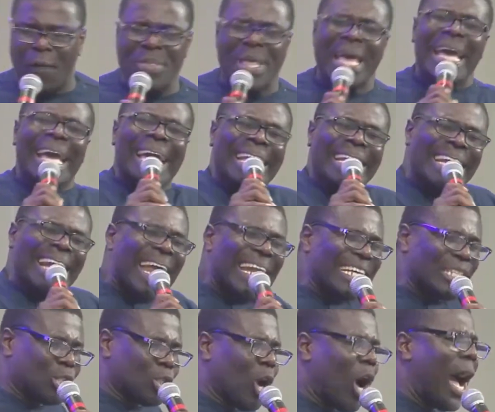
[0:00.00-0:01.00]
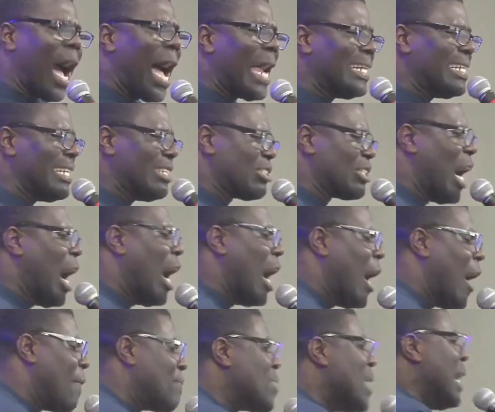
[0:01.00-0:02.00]
you. That is your heart
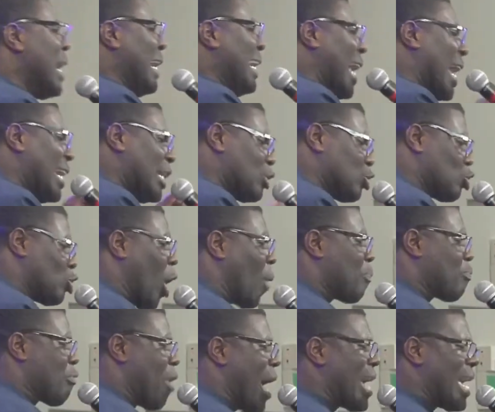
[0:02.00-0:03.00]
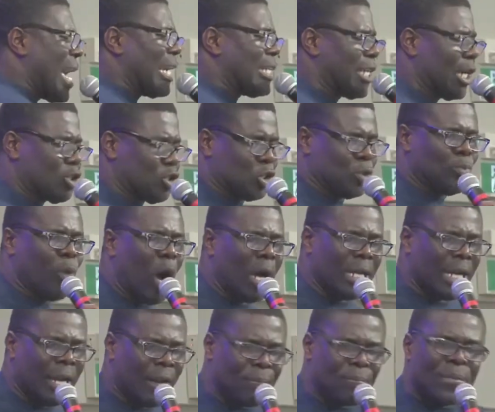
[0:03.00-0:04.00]
desire. That is your prayer
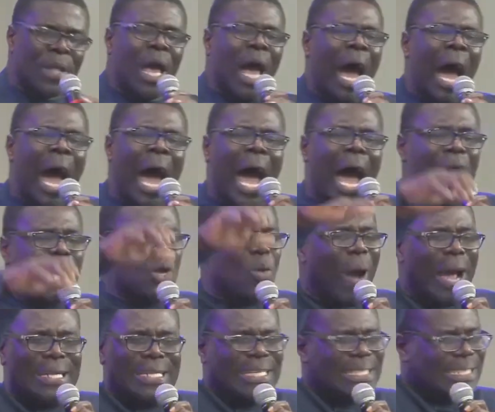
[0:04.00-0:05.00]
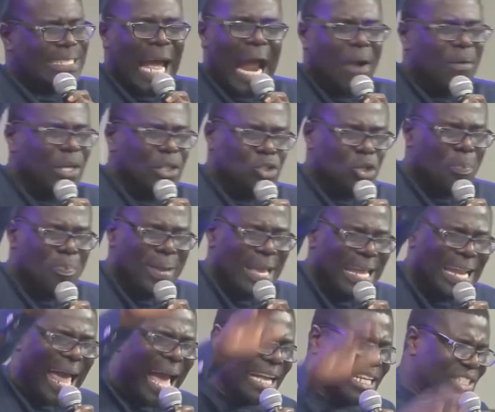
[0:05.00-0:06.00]
this morning. Ah, you are
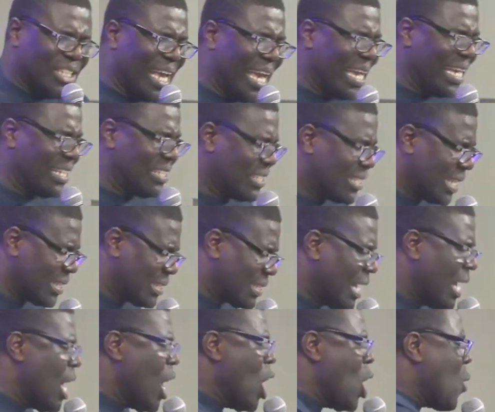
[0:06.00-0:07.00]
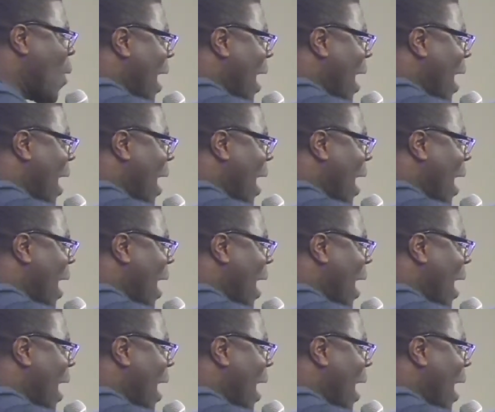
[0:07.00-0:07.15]
desiring to be like Jesus.